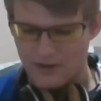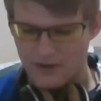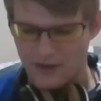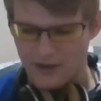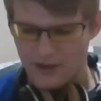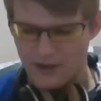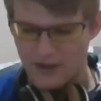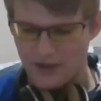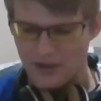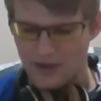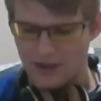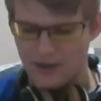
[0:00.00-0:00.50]

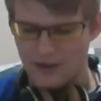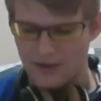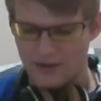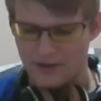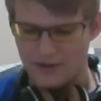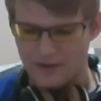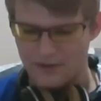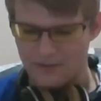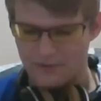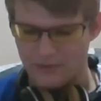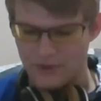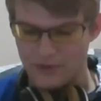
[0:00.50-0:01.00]
and
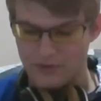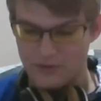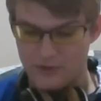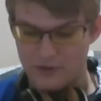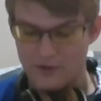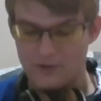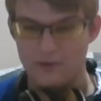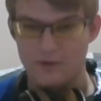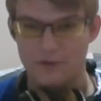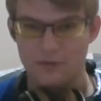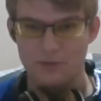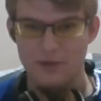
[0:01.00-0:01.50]

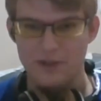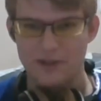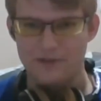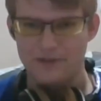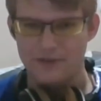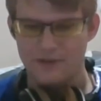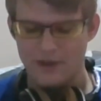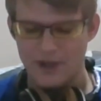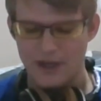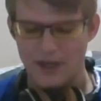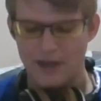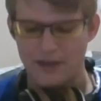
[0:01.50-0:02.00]
which means
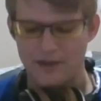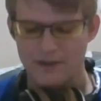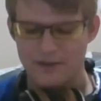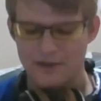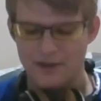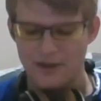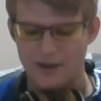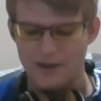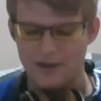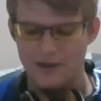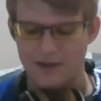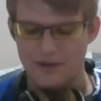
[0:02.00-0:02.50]
that
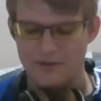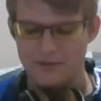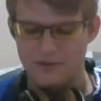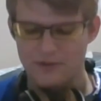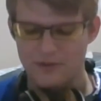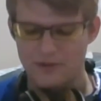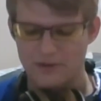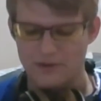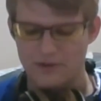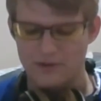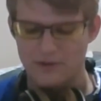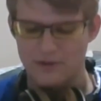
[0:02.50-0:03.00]
as
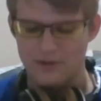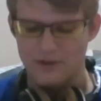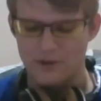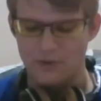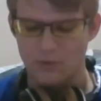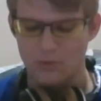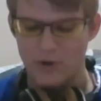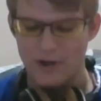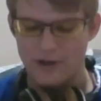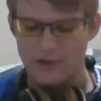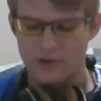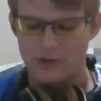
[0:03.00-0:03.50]
you're
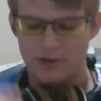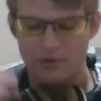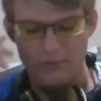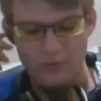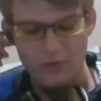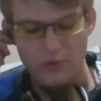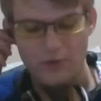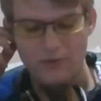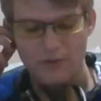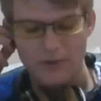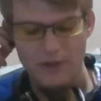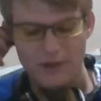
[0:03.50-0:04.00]
watching a
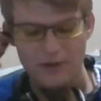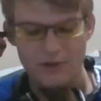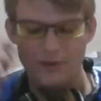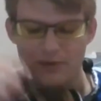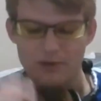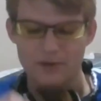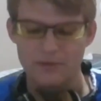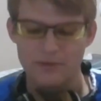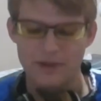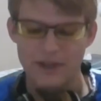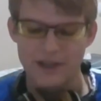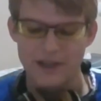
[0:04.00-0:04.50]
movie
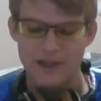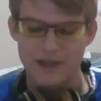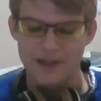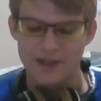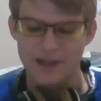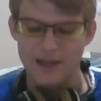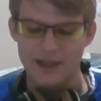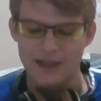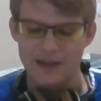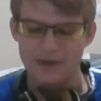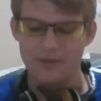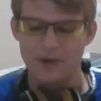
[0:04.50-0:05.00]
or playing a
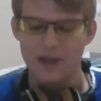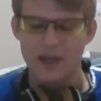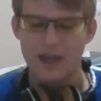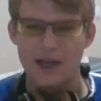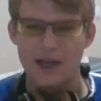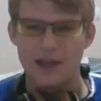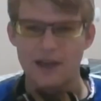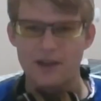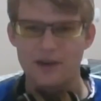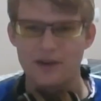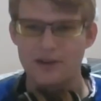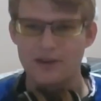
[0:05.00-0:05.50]
game,
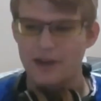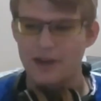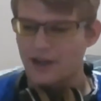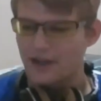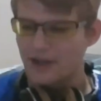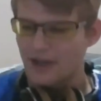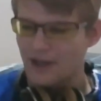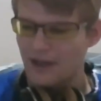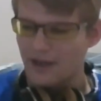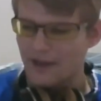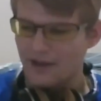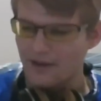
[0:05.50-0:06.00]
you're not
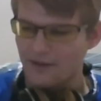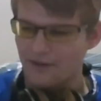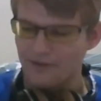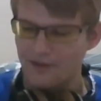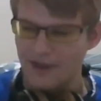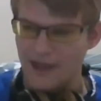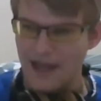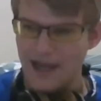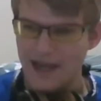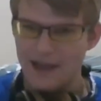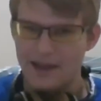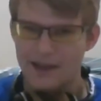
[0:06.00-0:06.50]
going to have
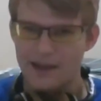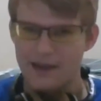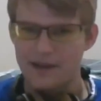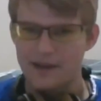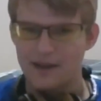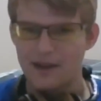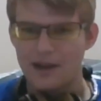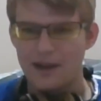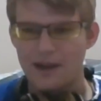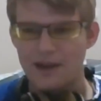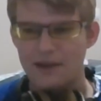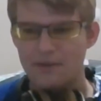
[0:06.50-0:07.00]
lag
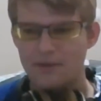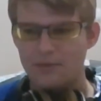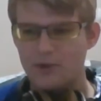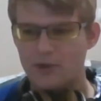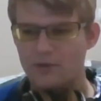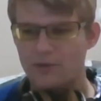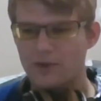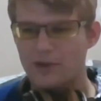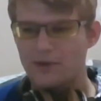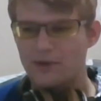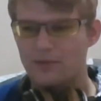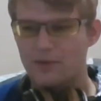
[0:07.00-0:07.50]

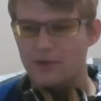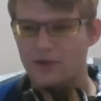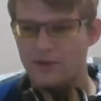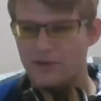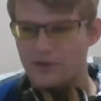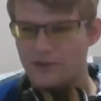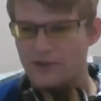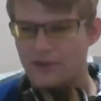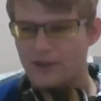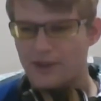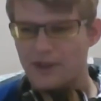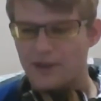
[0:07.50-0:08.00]
between when you're
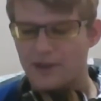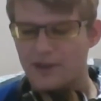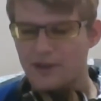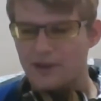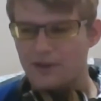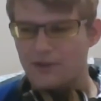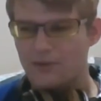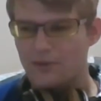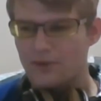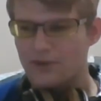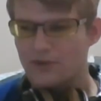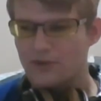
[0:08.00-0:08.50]

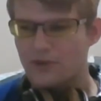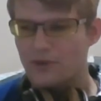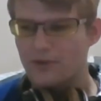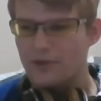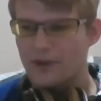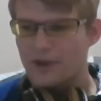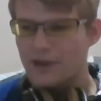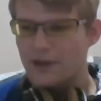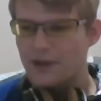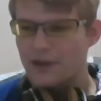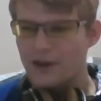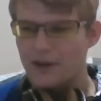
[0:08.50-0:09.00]
seeing what's going
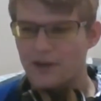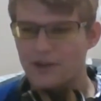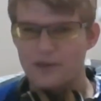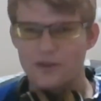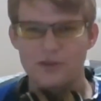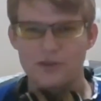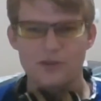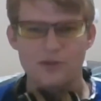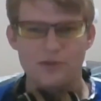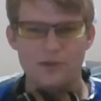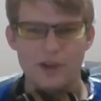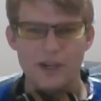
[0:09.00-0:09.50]
on the
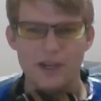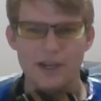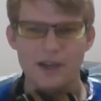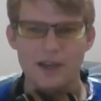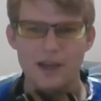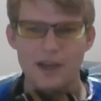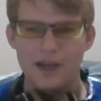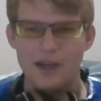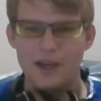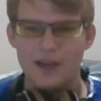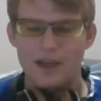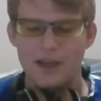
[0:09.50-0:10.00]
screen
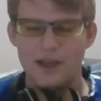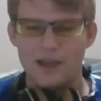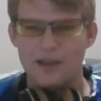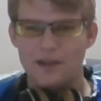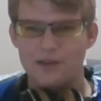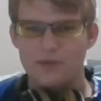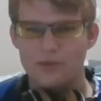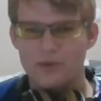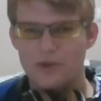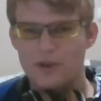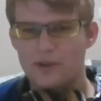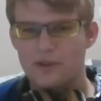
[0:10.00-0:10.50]

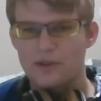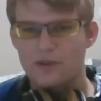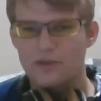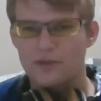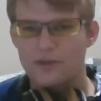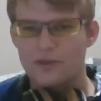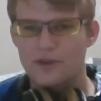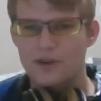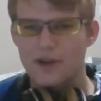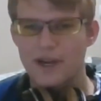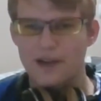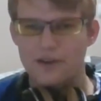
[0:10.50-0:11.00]
and when
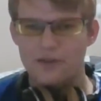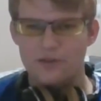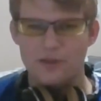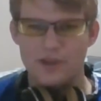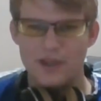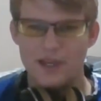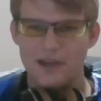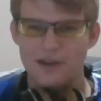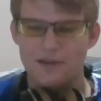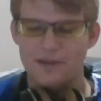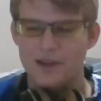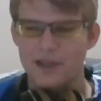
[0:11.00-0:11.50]
you're actually
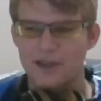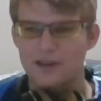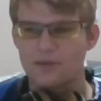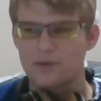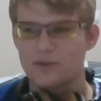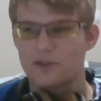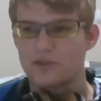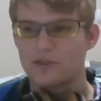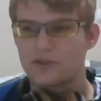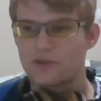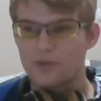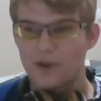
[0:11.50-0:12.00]
hearing it,
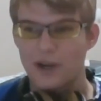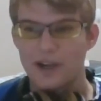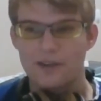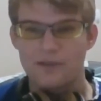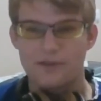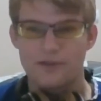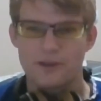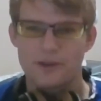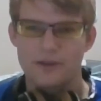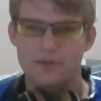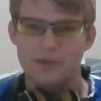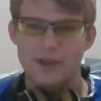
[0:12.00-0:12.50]
which is great
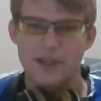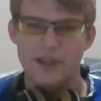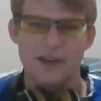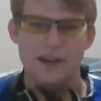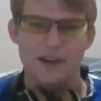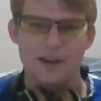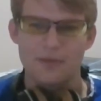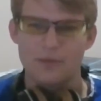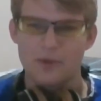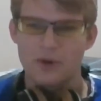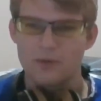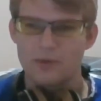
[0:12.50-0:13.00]
for playing
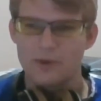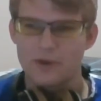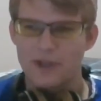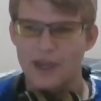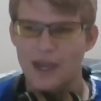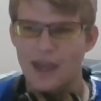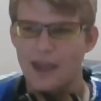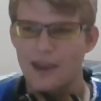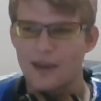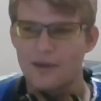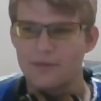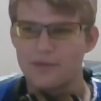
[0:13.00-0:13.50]
any mobile
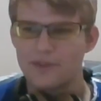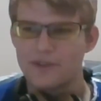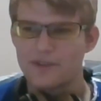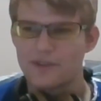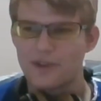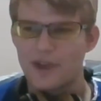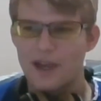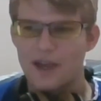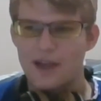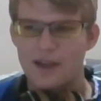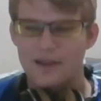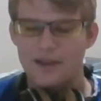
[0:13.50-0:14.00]
games
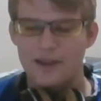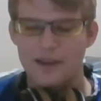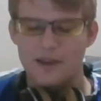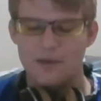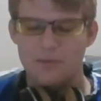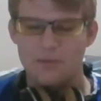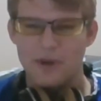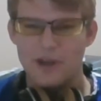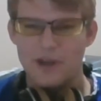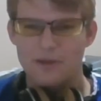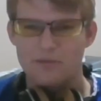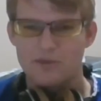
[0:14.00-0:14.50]

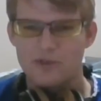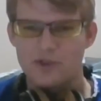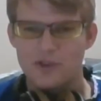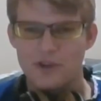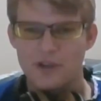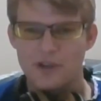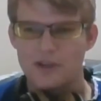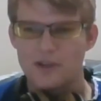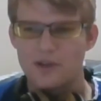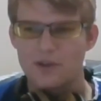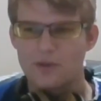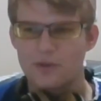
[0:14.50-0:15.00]
like
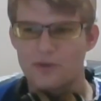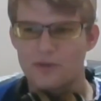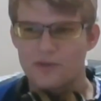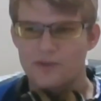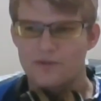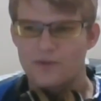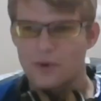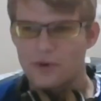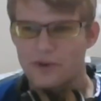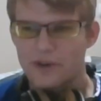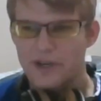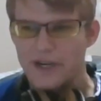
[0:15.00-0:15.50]
PUBG or
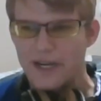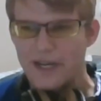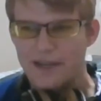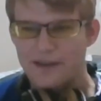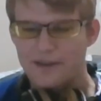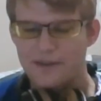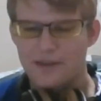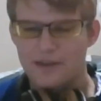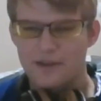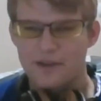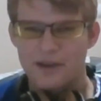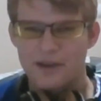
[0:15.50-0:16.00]
Fortnite.